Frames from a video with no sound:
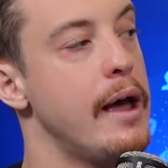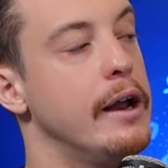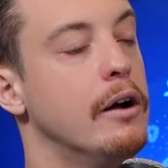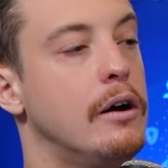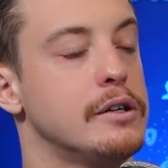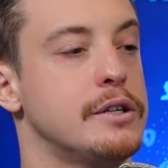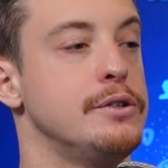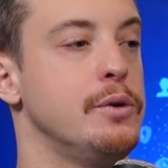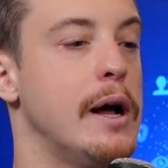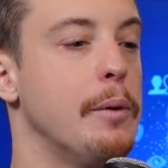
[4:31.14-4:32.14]
and also
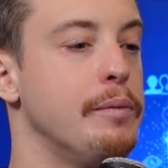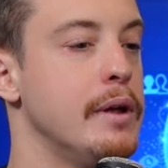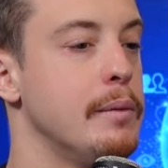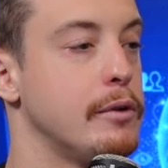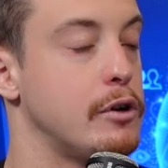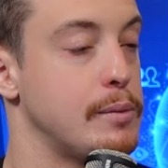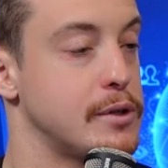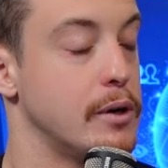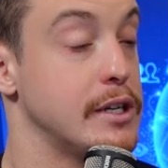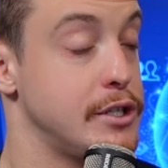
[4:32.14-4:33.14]
to help
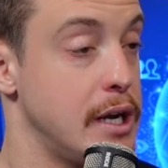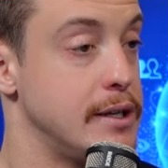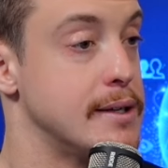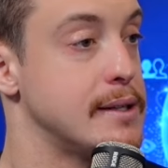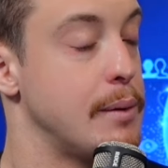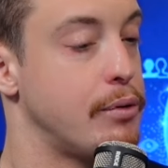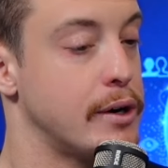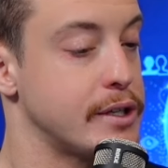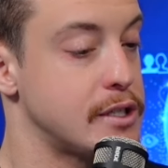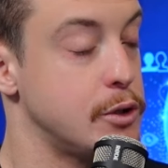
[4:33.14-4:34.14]
crypto exchanges and
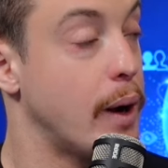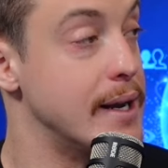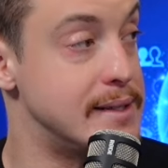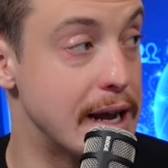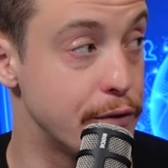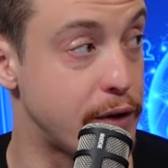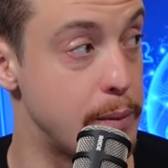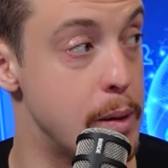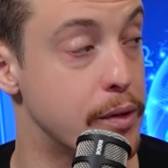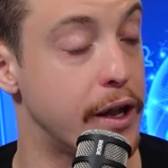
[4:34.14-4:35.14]
projects to identify
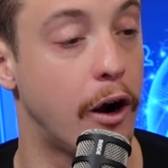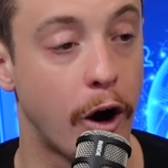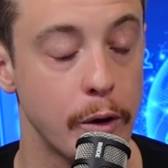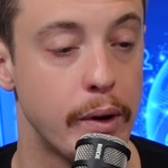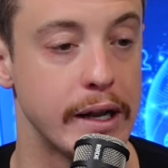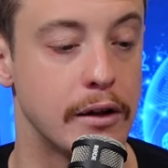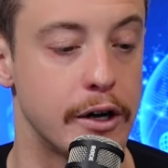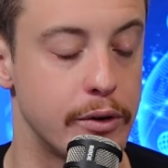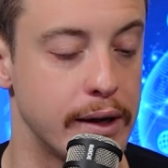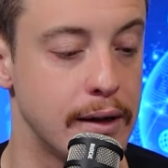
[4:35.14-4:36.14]
people that are money
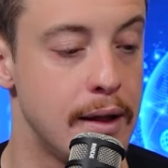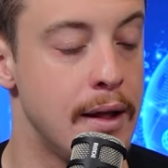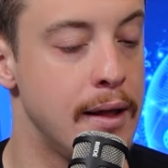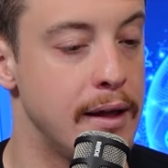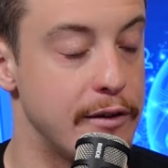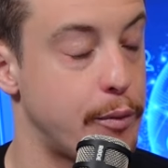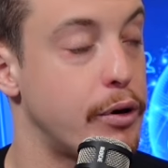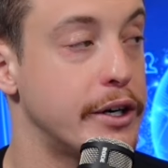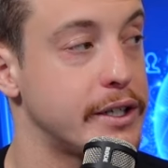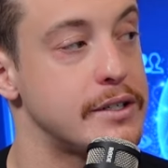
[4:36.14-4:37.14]
laundering. If a
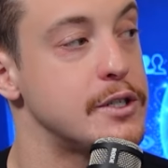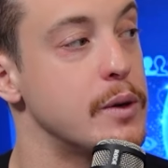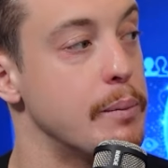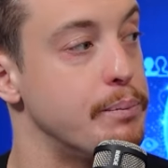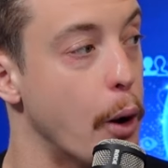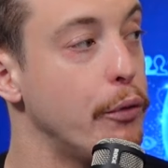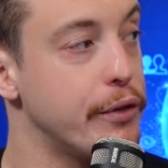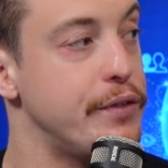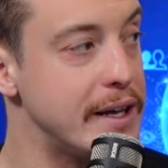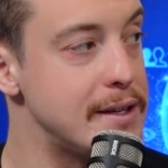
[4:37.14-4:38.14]
project is doing both
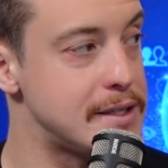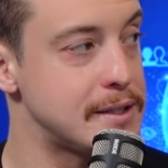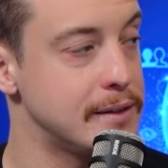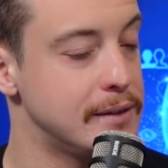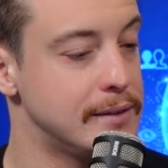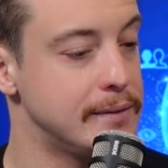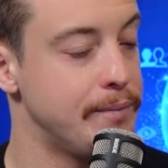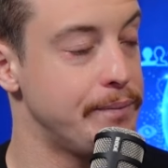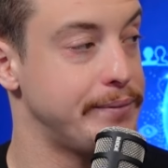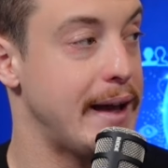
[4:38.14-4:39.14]
of these,
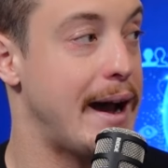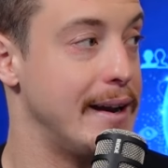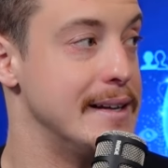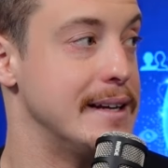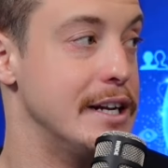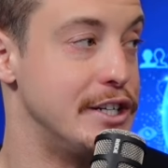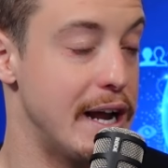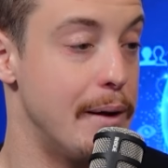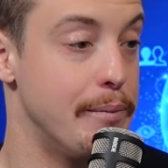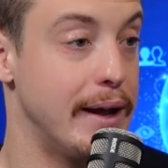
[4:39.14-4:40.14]
that is a
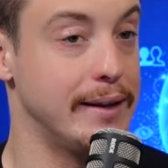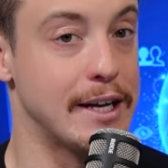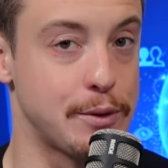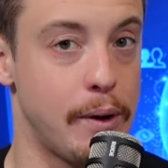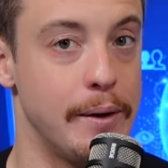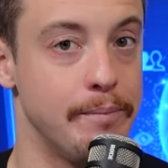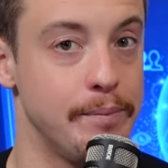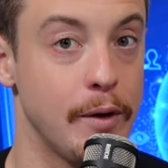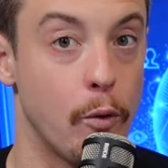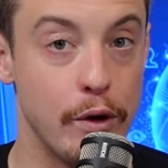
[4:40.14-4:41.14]
gem. And guess what?
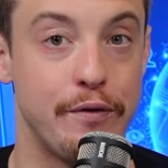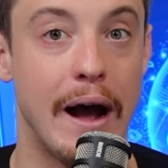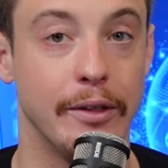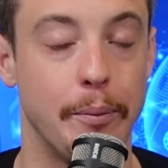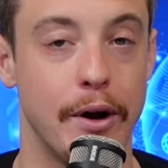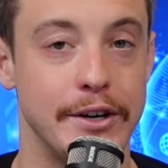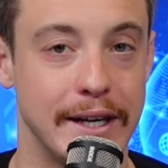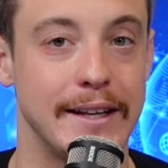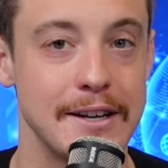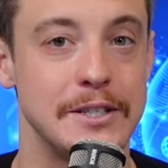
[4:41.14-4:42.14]
We found the
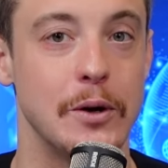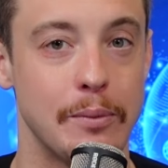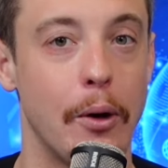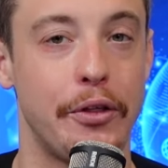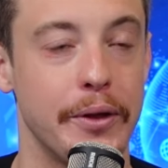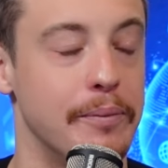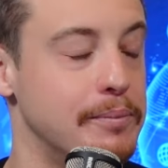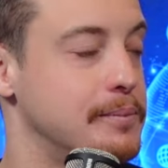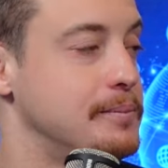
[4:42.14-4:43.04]
project that is doing both of them.